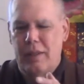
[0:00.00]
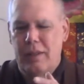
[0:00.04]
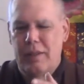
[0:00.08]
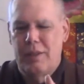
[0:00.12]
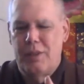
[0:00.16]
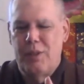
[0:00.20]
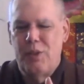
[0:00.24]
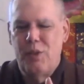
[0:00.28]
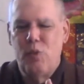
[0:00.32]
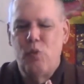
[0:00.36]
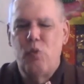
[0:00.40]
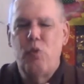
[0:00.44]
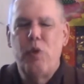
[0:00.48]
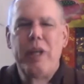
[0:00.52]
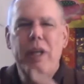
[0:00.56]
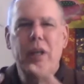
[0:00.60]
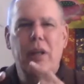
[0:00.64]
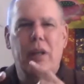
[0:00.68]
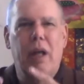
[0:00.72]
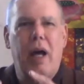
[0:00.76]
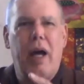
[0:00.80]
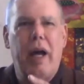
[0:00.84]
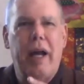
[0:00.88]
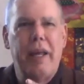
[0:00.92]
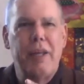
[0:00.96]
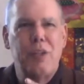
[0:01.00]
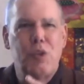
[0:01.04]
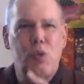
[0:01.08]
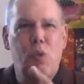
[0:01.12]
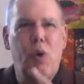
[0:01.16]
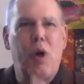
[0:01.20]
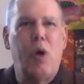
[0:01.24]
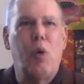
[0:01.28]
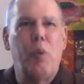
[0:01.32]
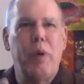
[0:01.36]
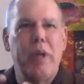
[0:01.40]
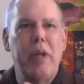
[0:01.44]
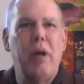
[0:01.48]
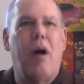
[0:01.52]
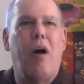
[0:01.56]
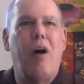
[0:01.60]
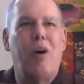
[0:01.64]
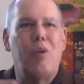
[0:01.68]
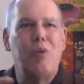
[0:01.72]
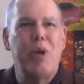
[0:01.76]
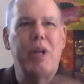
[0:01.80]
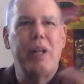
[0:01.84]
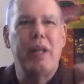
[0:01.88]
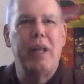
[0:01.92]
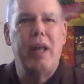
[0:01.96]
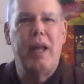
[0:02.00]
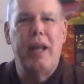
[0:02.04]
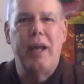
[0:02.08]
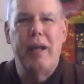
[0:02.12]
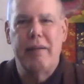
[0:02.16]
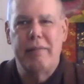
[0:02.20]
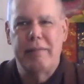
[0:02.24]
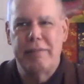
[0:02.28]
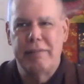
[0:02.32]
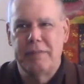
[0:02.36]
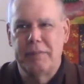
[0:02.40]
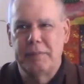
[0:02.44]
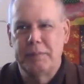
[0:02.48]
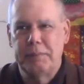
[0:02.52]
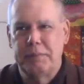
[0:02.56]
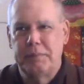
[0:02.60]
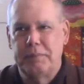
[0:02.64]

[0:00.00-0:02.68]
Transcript: to realize what we already have.